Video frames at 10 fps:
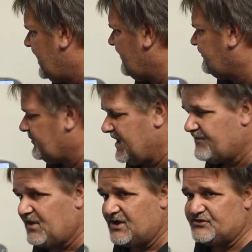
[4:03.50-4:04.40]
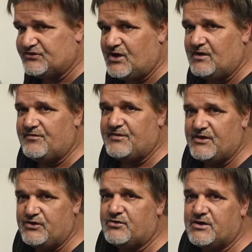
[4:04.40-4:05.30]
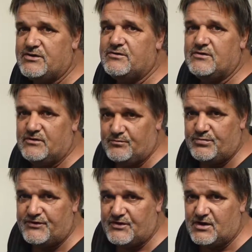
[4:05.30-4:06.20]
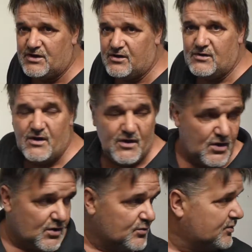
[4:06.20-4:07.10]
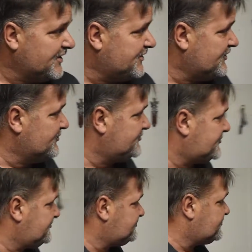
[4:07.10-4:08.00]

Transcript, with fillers: After that flashes off, then you can put the clear. We use